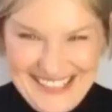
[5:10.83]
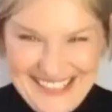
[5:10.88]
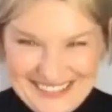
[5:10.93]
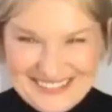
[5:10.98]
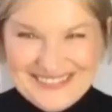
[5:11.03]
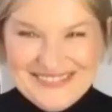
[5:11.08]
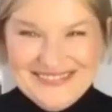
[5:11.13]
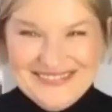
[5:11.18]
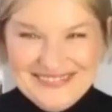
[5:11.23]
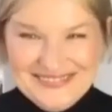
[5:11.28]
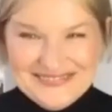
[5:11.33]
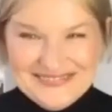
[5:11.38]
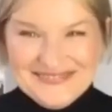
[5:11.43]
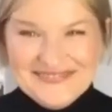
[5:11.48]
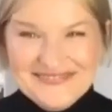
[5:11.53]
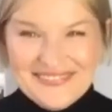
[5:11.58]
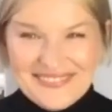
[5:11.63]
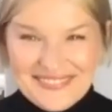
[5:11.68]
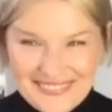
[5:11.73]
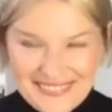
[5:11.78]
gosh, I
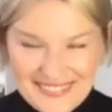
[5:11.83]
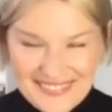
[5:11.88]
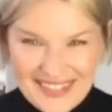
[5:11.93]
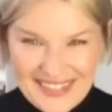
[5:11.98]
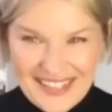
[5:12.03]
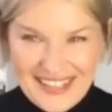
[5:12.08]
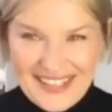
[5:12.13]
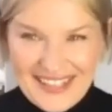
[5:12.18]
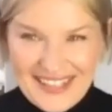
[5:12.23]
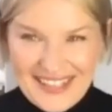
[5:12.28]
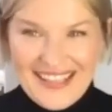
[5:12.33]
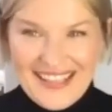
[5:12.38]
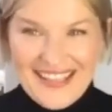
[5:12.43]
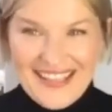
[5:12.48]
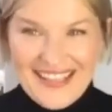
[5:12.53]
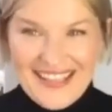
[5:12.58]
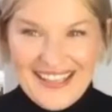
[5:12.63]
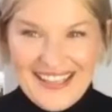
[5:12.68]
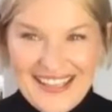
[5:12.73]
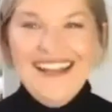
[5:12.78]
did. I
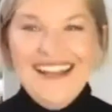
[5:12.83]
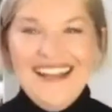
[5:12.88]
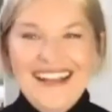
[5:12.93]
actually did.